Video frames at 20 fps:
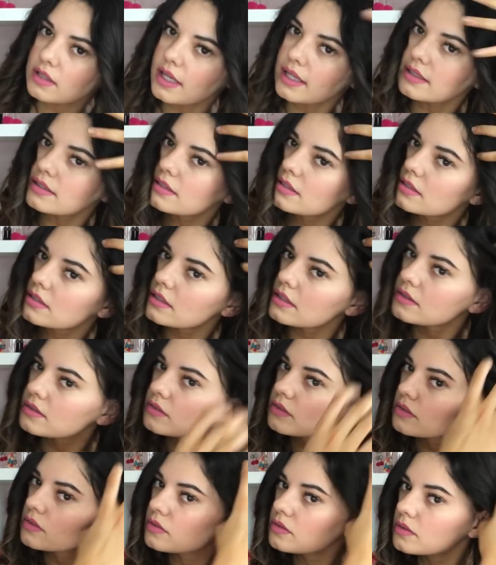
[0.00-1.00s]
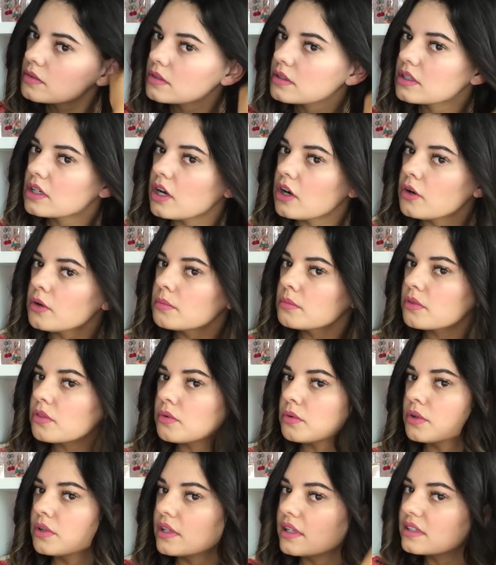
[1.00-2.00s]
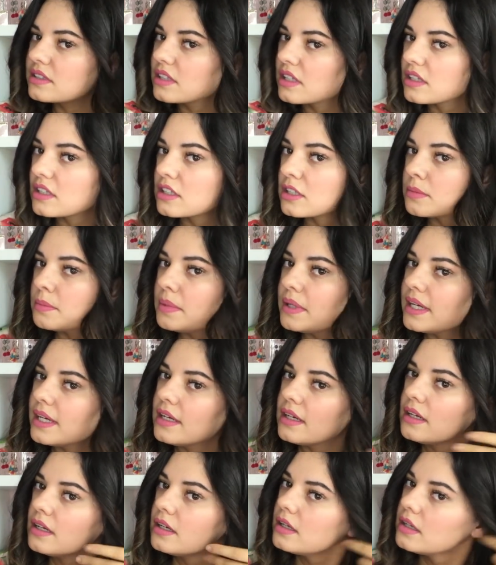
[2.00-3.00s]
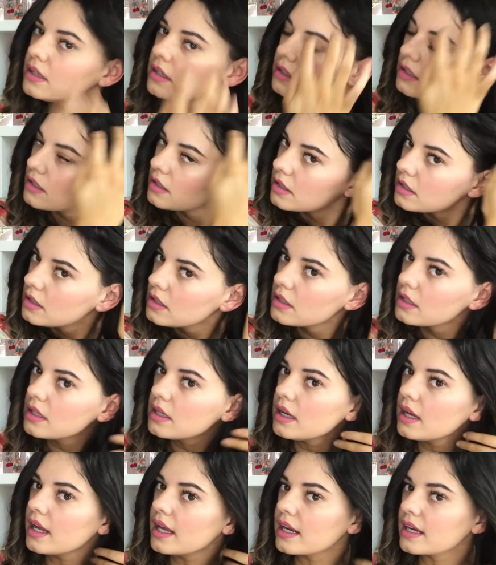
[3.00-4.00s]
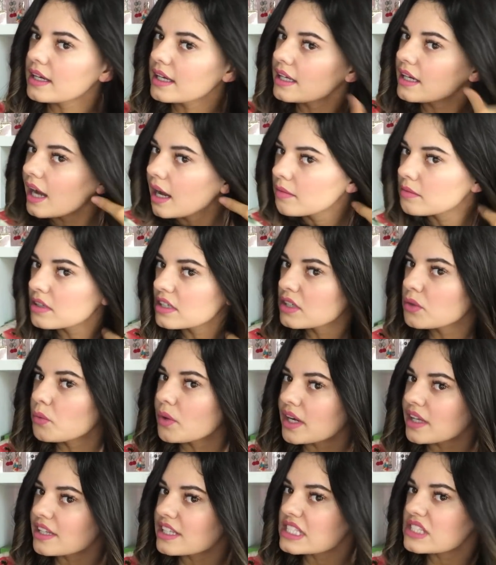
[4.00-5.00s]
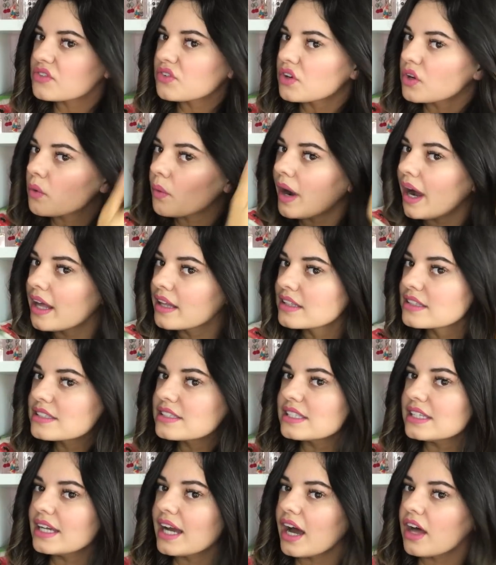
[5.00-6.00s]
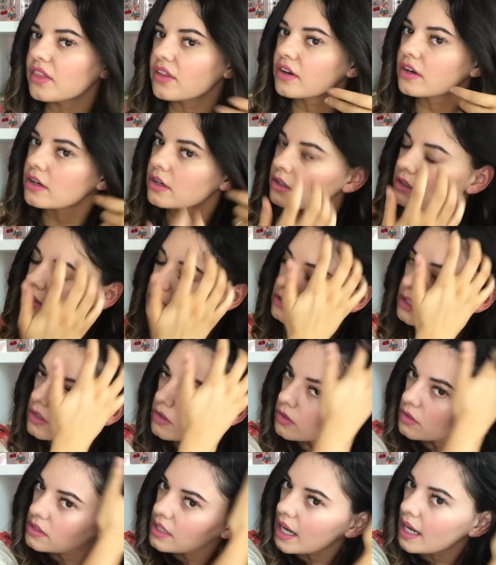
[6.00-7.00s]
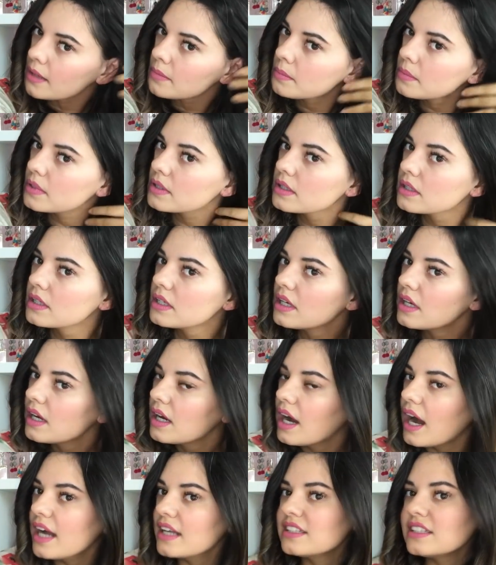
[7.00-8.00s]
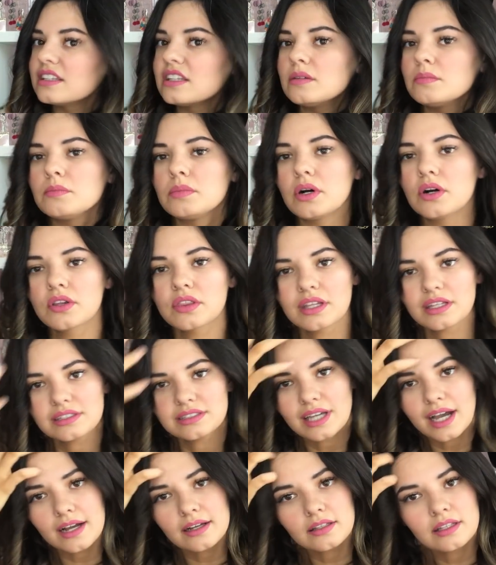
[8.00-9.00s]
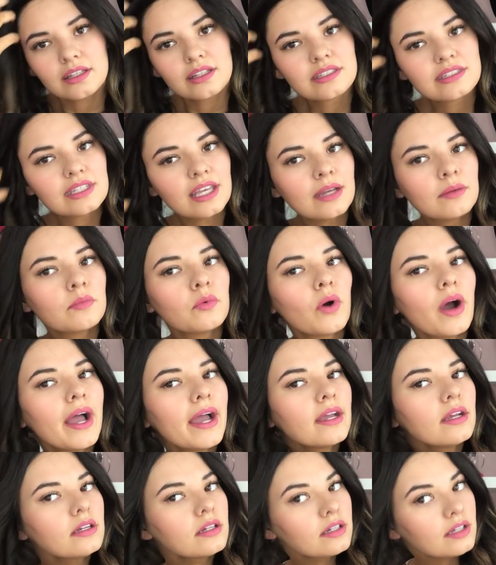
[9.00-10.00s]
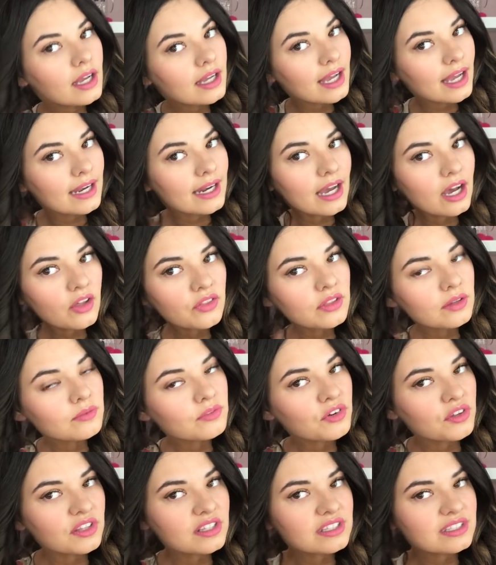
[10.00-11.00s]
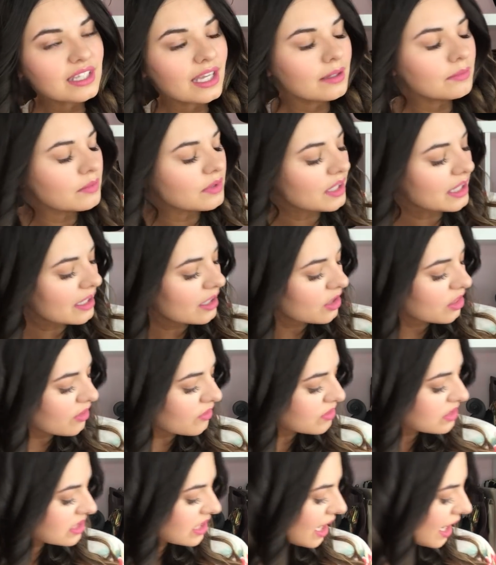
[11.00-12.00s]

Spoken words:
let's comb through this a little bit. And again, I'm gonna wear this for a while and see how the curls hold up. I did them both exactly the same way and held them for the same length of